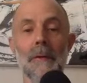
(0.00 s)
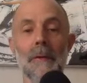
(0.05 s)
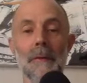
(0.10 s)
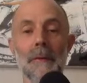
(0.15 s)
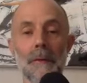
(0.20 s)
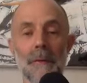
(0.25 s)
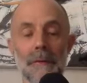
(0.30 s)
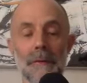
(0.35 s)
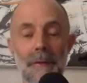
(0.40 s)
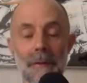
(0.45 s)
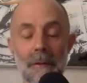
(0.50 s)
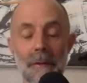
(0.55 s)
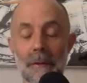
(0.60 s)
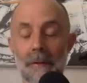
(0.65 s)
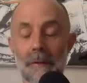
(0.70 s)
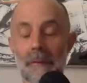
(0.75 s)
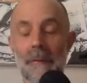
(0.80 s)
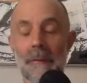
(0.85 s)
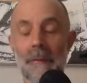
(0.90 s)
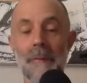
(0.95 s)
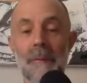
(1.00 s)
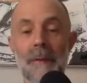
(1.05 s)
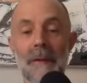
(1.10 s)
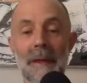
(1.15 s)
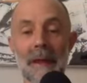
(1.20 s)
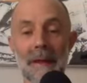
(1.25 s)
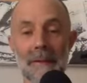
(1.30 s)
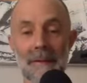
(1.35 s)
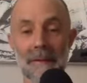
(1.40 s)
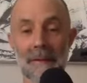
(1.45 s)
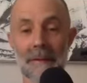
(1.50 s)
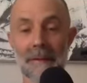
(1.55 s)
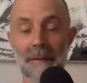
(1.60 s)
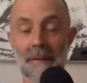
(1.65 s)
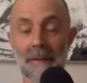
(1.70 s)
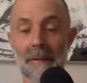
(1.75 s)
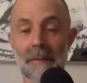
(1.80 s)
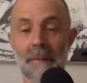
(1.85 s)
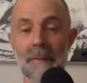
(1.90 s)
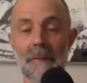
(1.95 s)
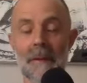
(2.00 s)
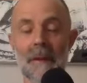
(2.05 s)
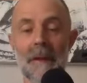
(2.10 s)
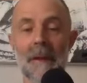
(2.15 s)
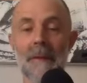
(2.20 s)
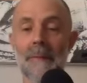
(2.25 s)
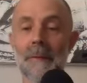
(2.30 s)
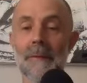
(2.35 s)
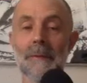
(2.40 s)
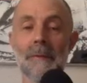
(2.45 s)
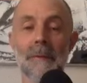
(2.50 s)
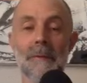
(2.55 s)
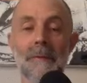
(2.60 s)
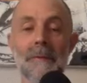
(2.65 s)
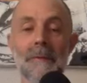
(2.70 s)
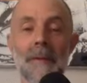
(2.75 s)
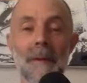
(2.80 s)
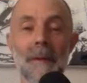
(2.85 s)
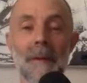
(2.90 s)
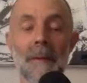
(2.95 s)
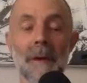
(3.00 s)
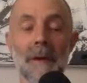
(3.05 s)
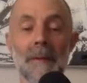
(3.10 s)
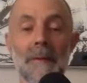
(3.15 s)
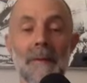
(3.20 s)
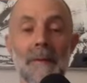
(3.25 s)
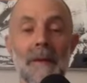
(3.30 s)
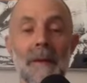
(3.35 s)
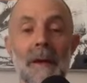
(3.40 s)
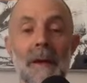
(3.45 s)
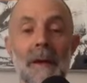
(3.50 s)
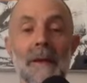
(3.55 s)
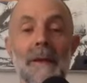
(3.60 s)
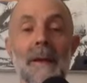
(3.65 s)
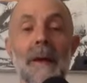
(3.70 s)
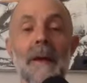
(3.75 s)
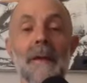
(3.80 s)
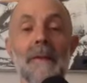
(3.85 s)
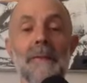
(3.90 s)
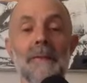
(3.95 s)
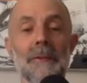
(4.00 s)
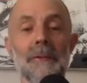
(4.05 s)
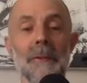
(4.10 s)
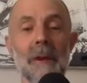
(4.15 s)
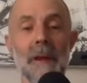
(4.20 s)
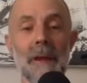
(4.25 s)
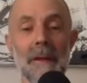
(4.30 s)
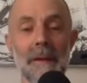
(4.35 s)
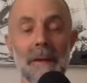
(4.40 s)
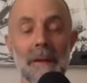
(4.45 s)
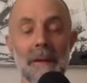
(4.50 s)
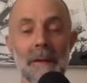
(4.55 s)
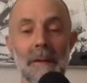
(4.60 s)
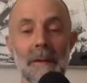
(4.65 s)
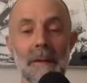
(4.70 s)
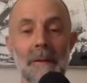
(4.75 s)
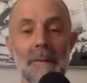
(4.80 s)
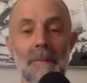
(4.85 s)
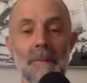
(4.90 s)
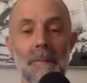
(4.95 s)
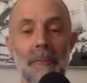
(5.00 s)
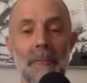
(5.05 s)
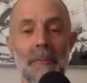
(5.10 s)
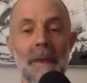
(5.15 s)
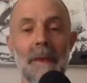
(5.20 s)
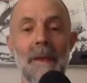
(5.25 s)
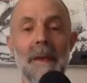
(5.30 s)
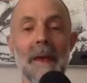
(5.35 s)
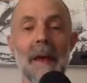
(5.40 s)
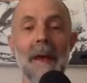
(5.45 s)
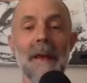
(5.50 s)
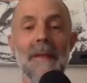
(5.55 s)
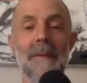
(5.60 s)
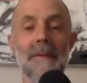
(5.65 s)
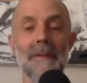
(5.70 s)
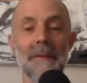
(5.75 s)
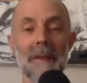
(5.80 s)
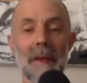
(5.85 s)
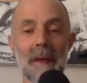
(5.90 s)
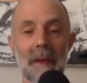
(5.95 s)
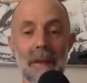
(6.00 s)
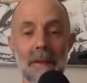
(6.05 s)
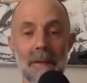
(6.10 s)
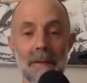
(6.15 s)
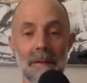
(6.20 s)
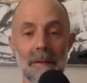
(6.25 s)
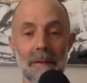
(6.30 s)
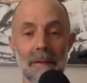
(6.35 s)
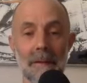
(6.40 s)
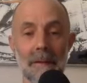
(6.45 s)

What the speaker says: Orthodox monasticism, which was very much a kind of training, and Zen,